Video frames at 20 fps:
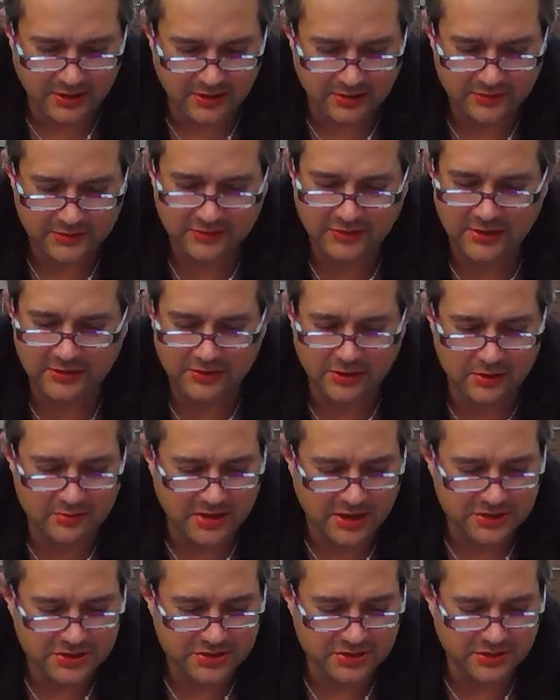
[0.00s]
seasonal
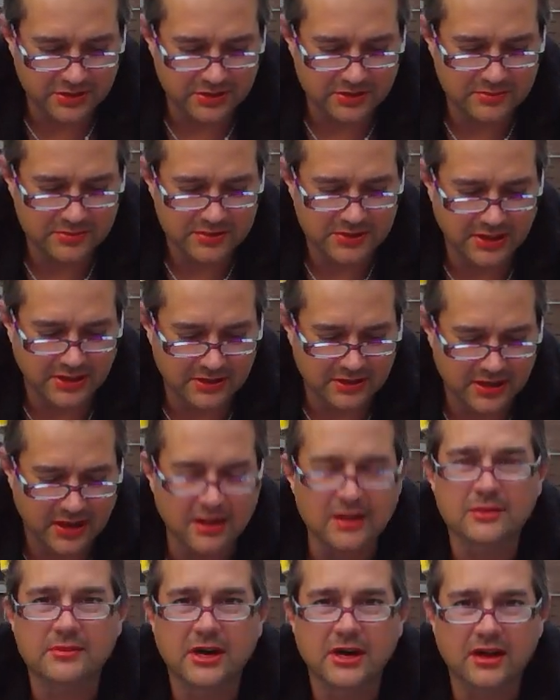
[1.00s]
mushrooms and
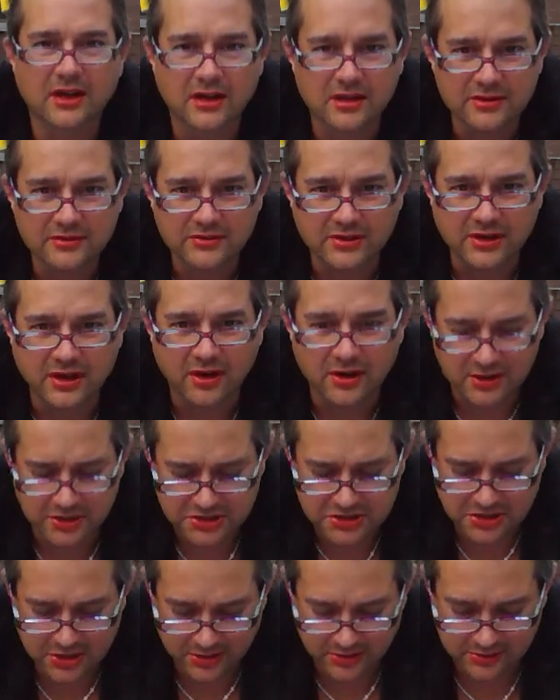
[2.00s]
Kalamata olives and
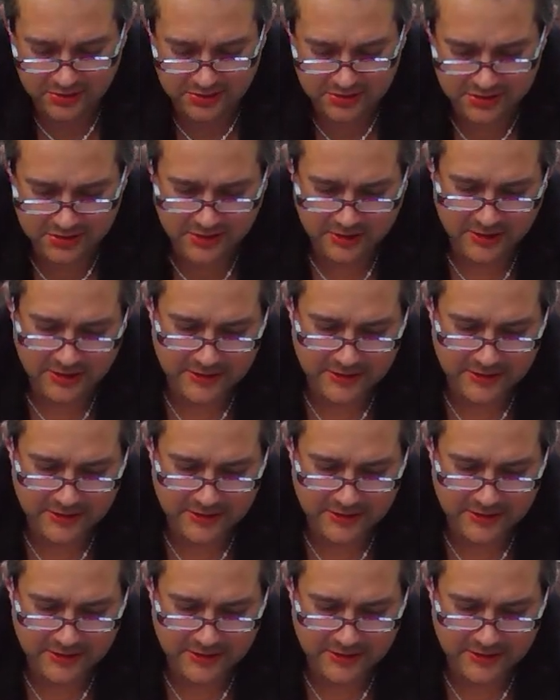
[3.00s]
artichokes.